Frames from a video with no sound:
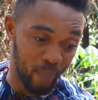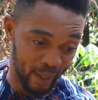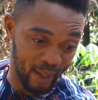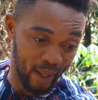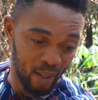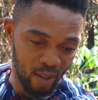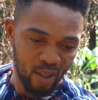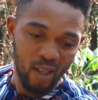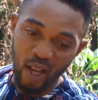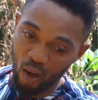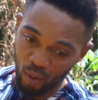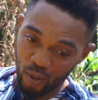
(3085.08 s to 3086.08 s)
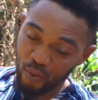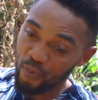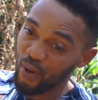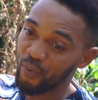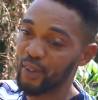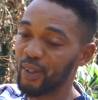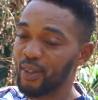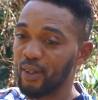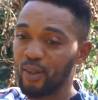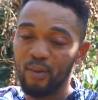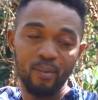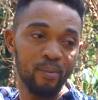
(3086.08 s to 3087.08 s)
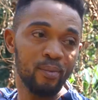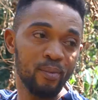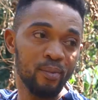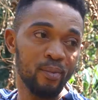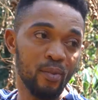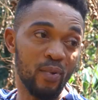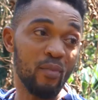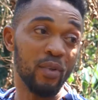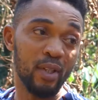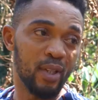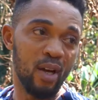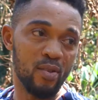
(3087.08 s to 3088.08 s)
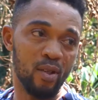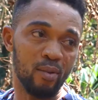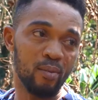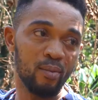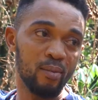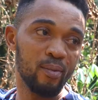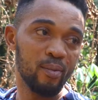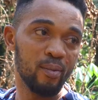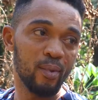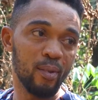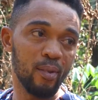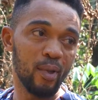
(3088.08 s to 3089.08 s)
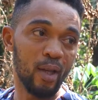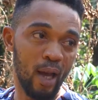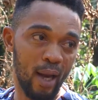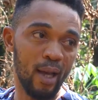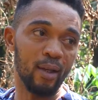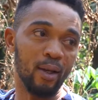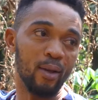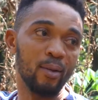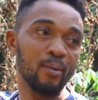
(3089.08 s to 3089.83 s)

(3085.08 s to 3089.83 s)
better. I'll give you 500,000. Figure life here.